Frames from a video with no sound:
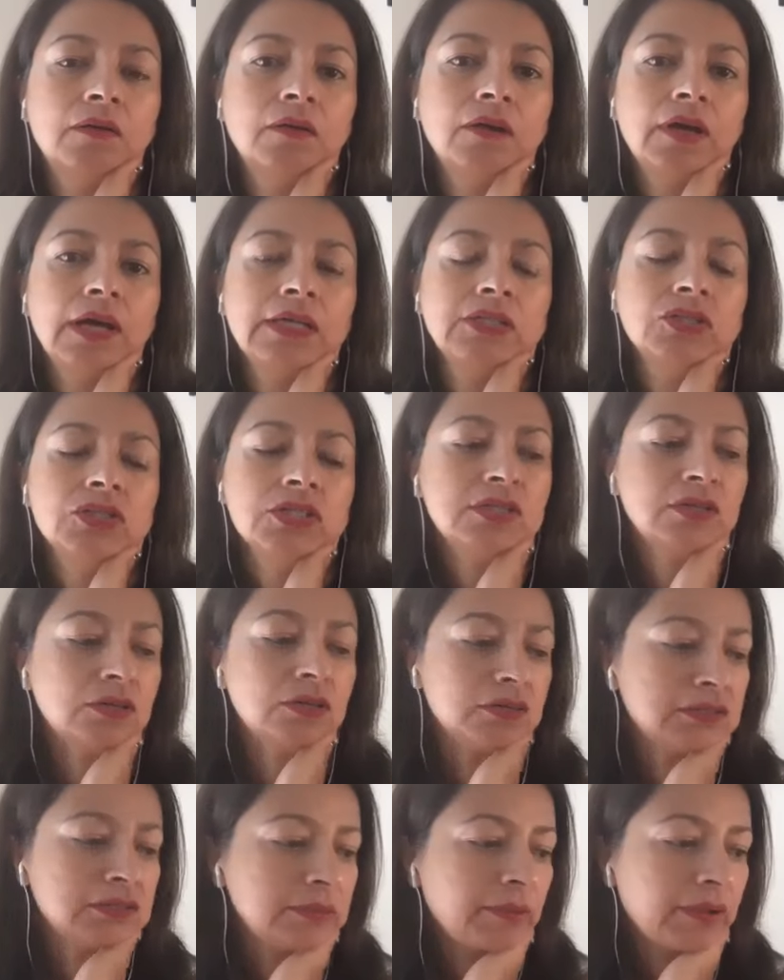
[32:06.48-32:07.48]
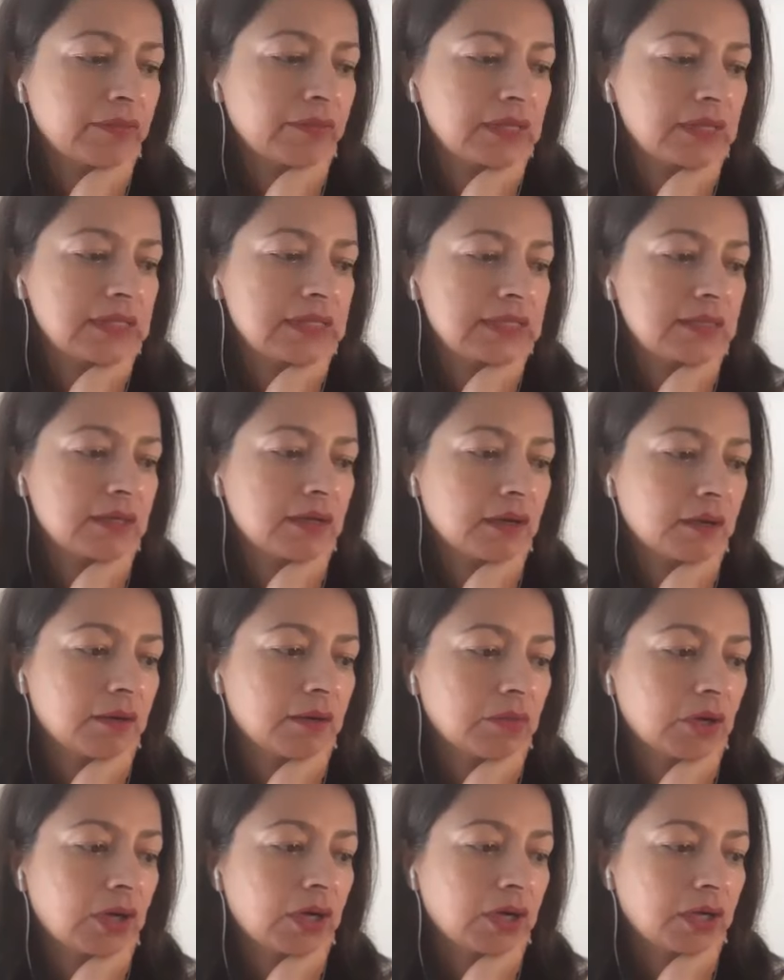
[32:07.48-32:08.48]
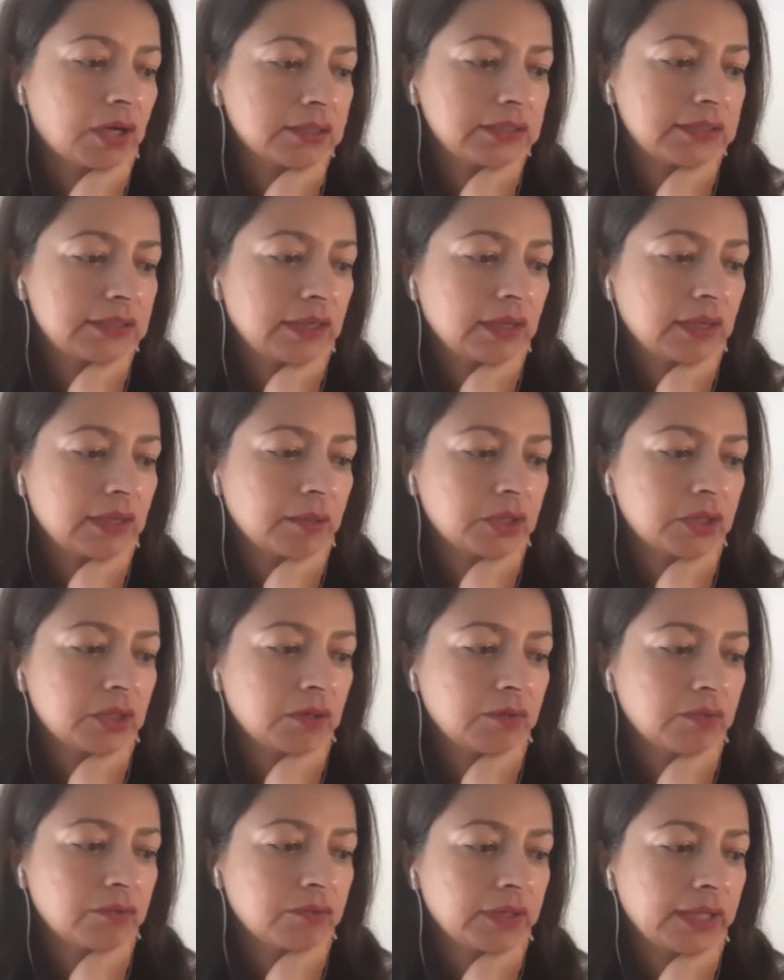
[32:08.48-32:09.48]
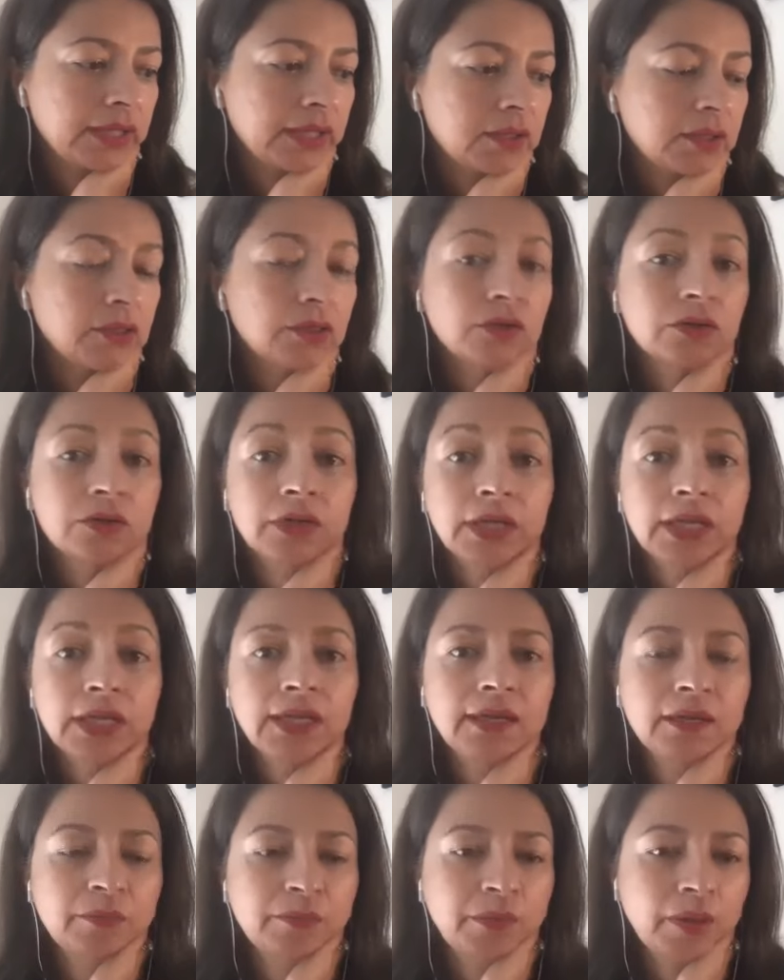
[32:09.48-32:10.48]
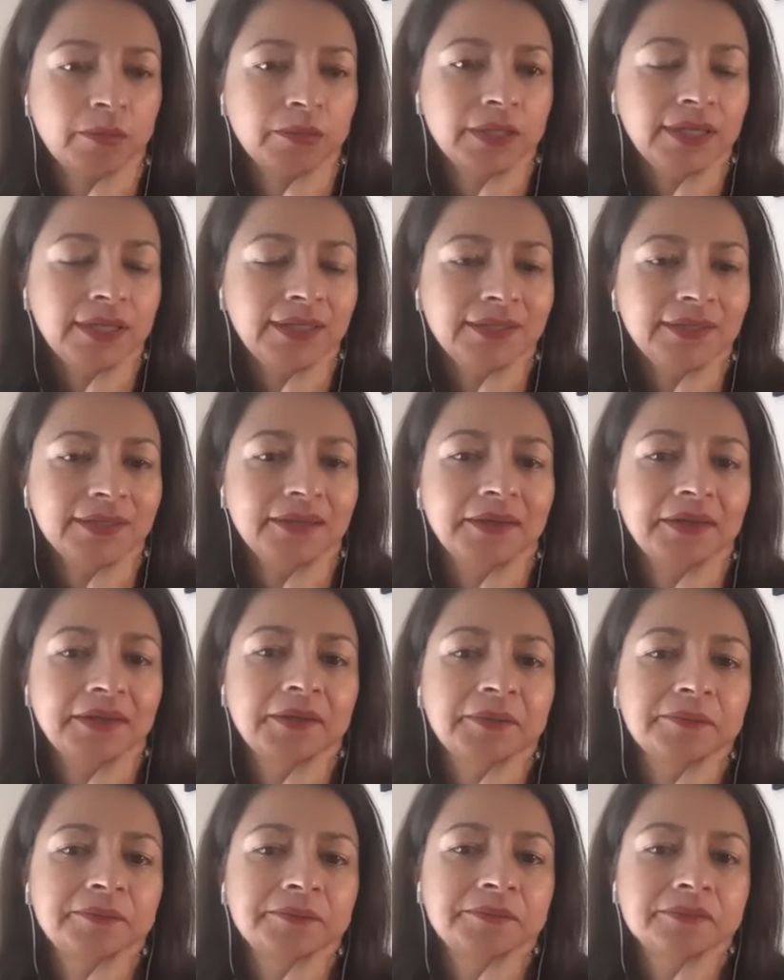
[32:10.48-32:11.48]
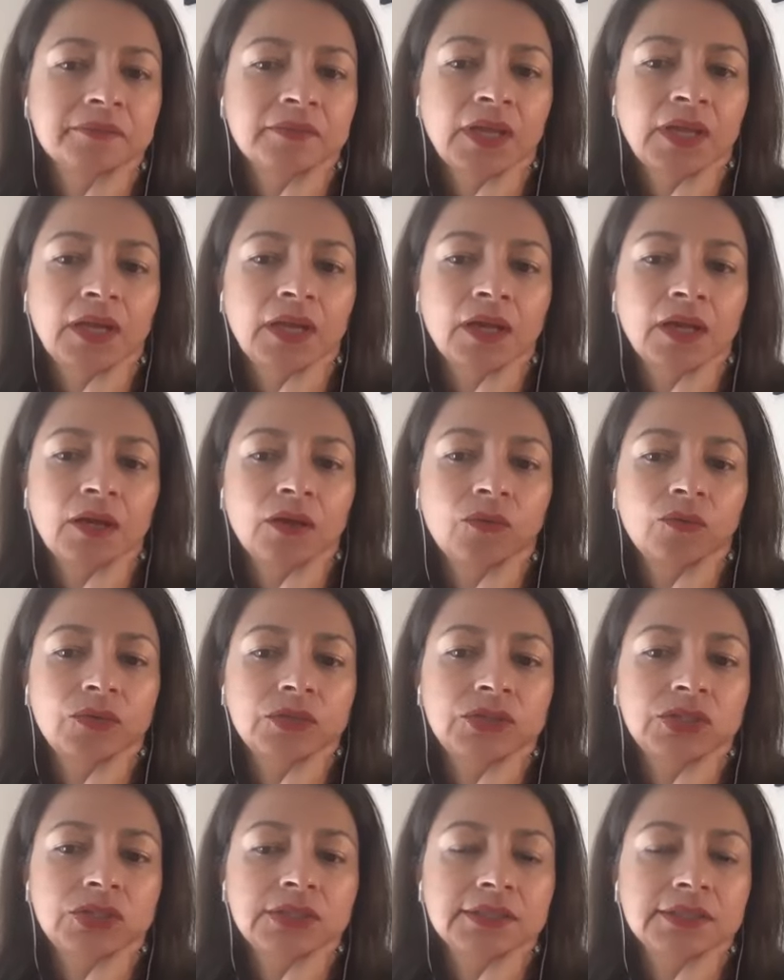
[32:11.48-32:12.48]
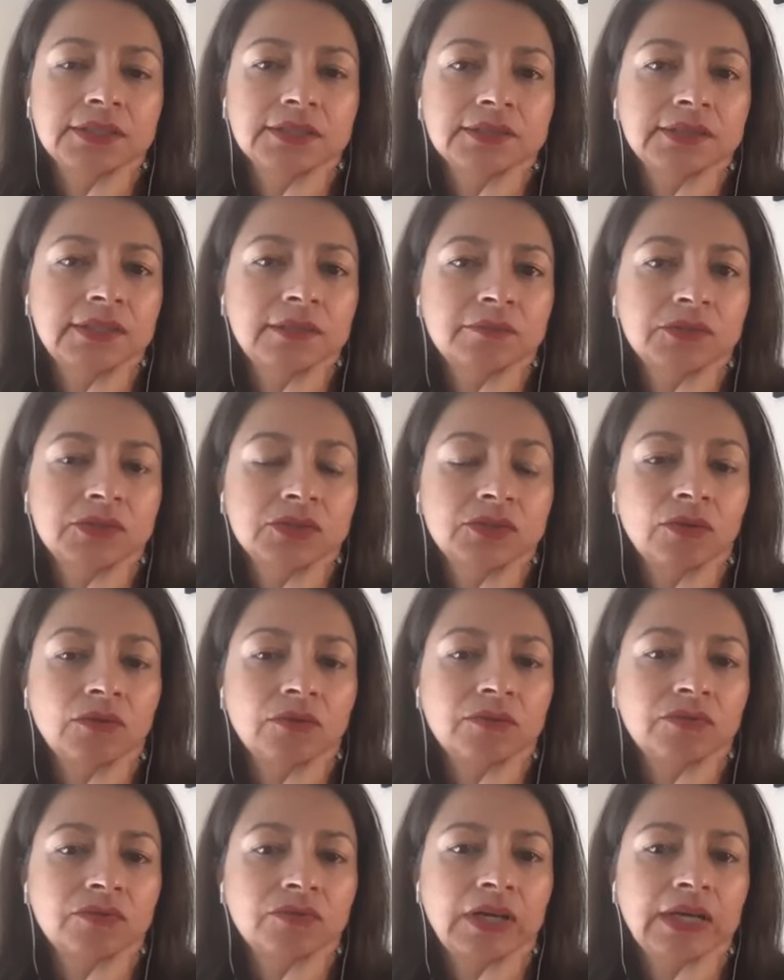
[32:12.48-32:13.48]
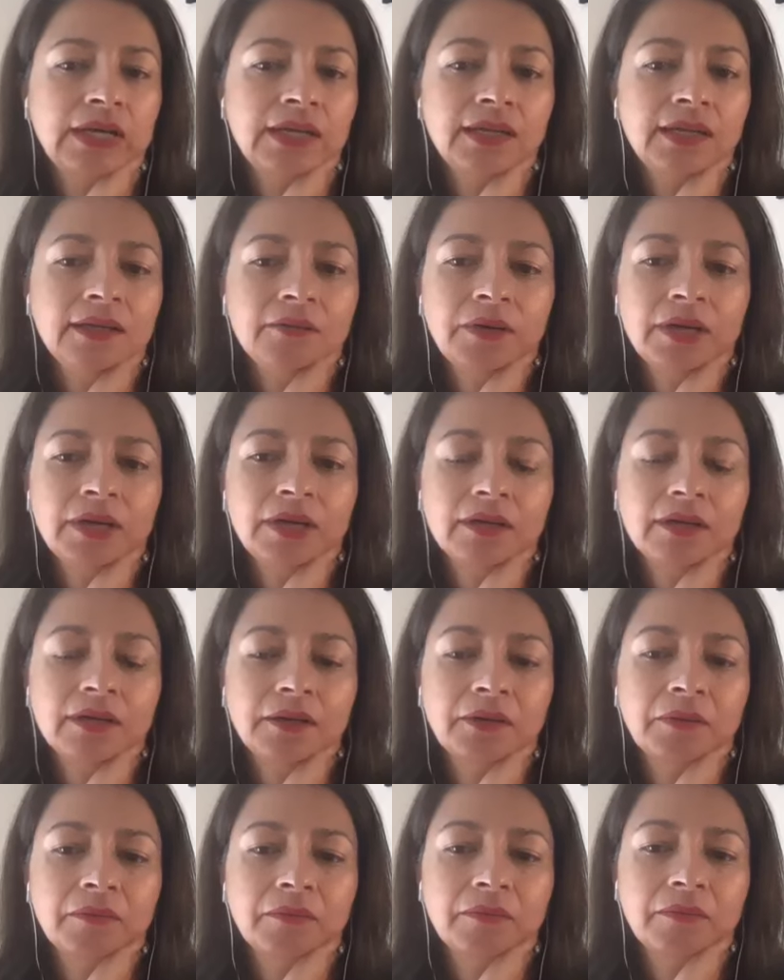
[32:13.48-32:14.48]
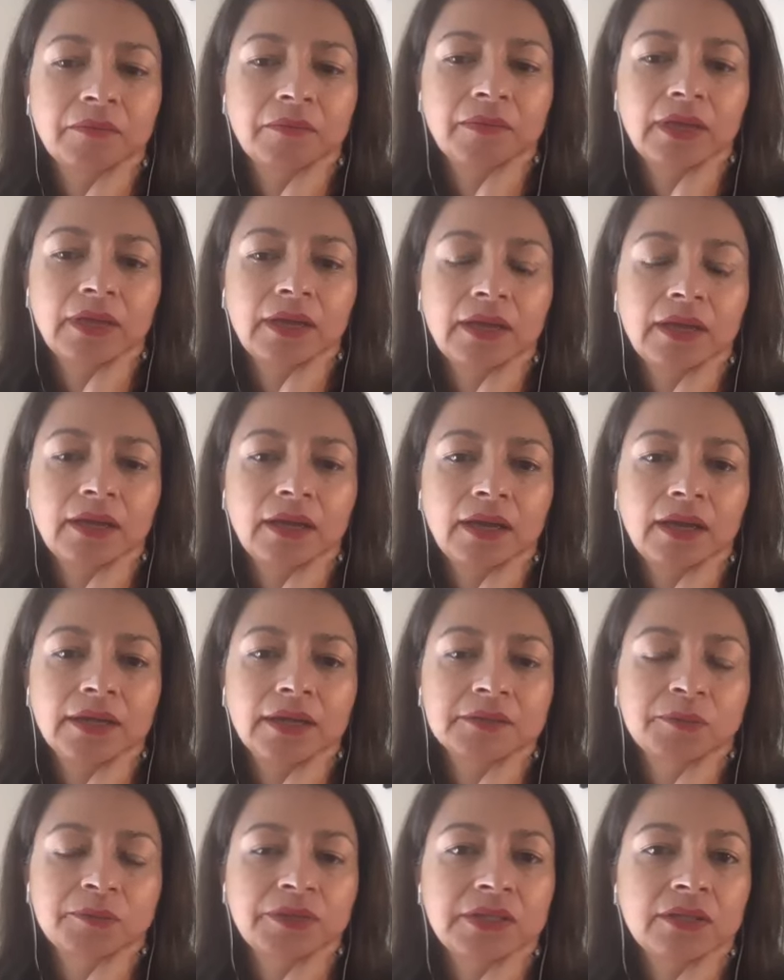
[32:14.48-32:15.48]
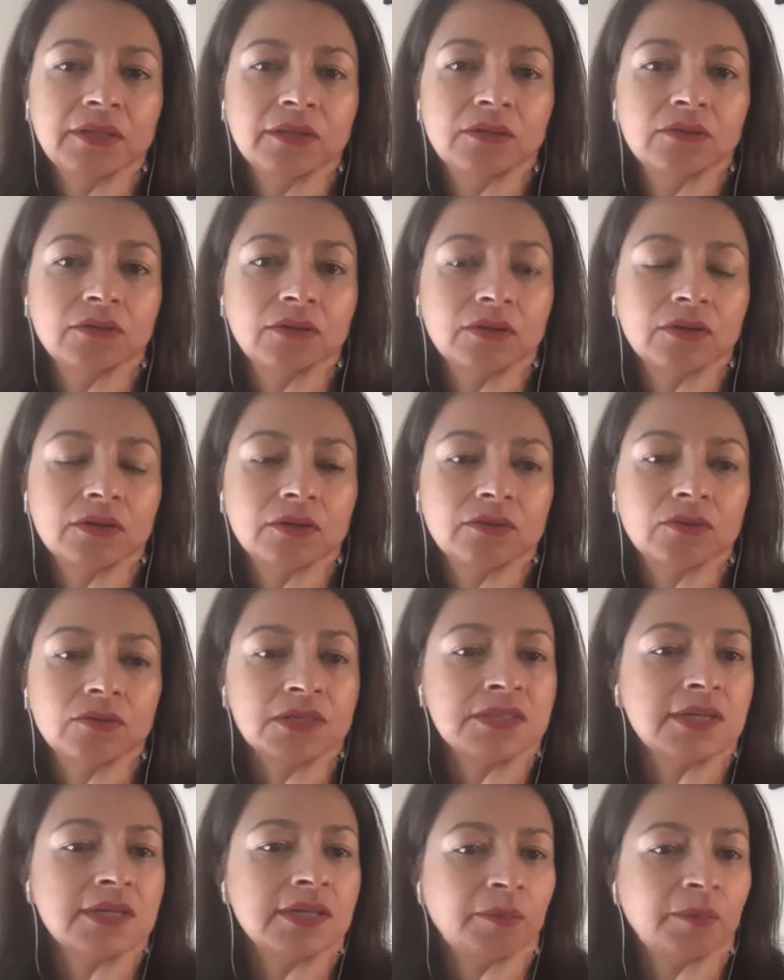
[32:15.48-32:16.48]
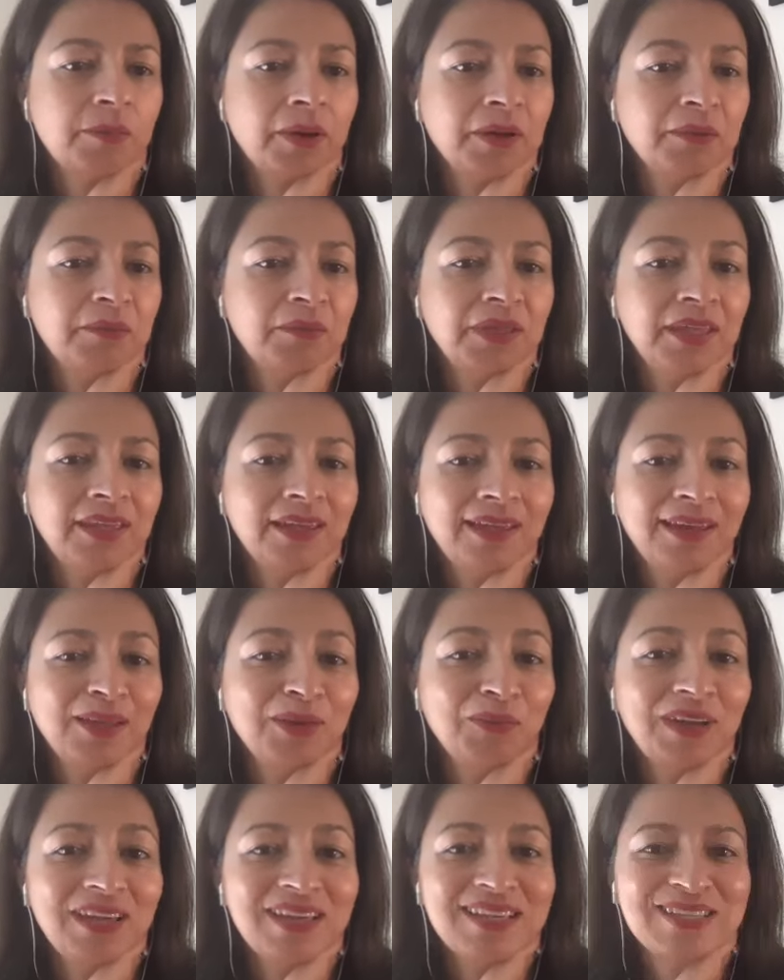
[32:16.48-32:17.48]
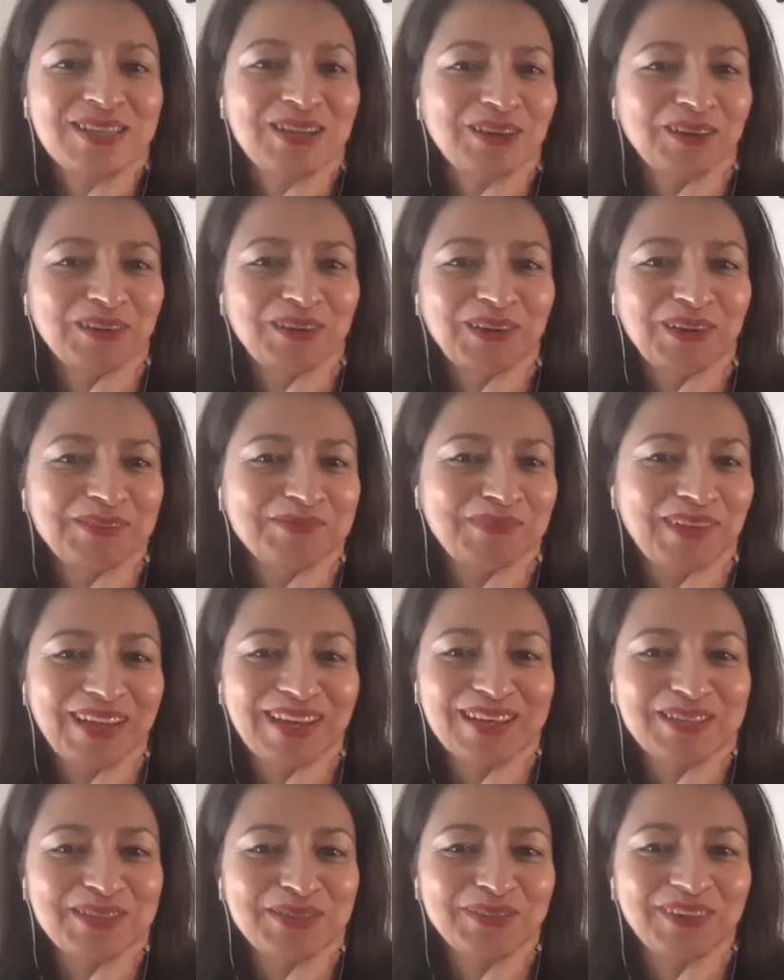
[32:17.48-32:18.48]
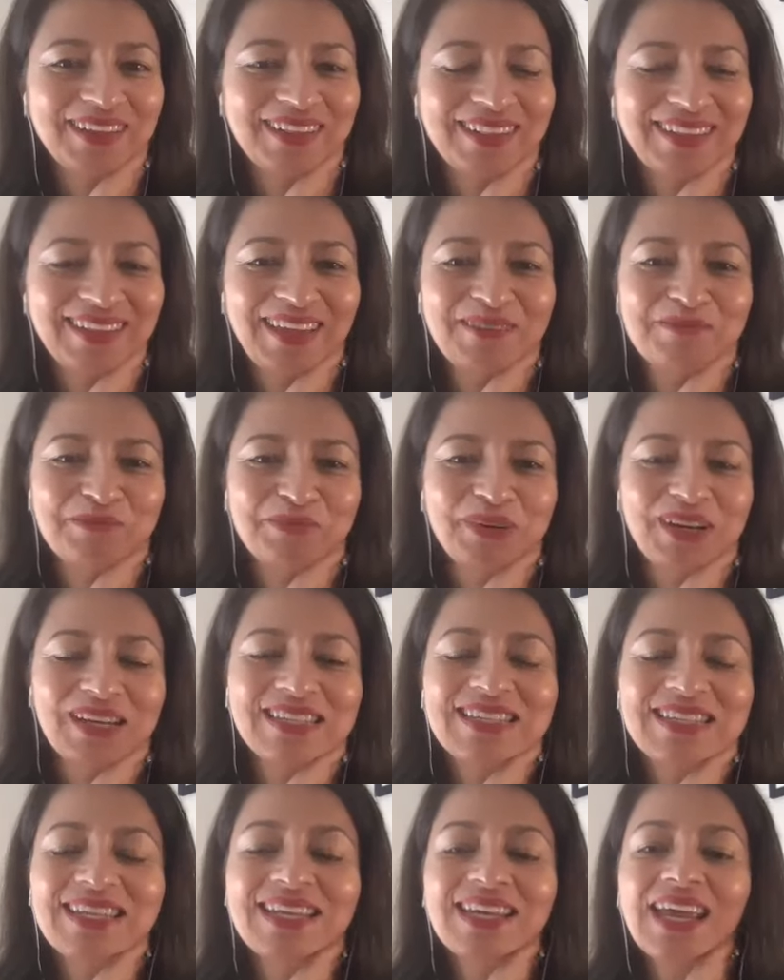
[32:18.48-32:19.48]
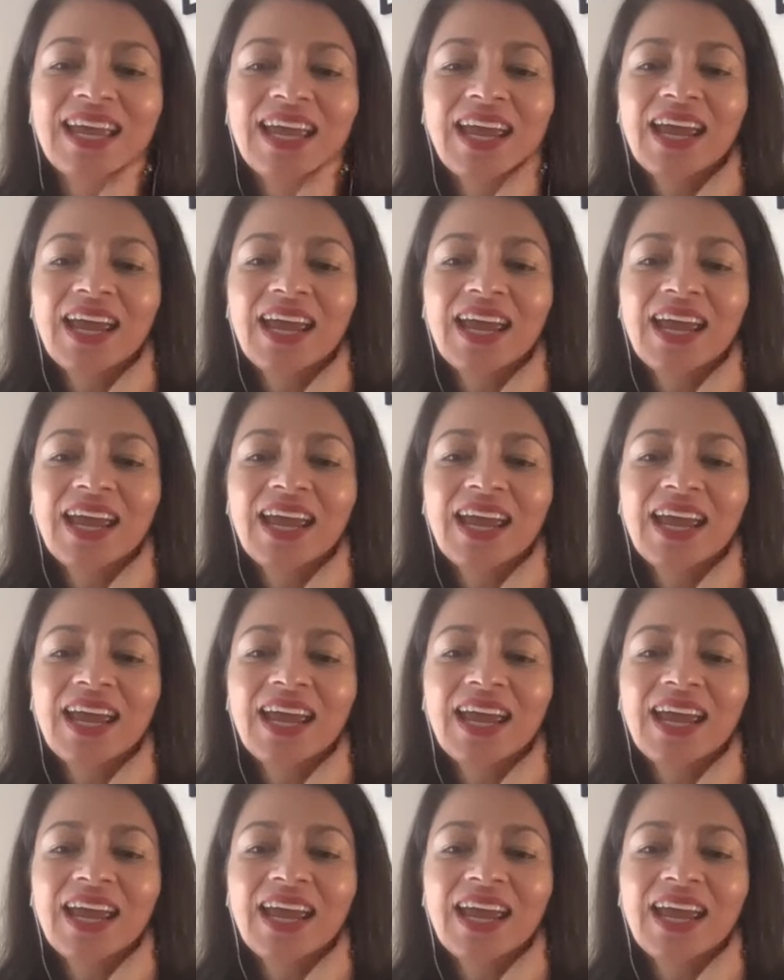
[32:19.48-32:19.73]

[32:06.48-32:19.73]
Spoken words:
I just learned about this concept of learning in public, which it seems so frightening, but it has been thrusted upon me anyway, so I might as well embrace it.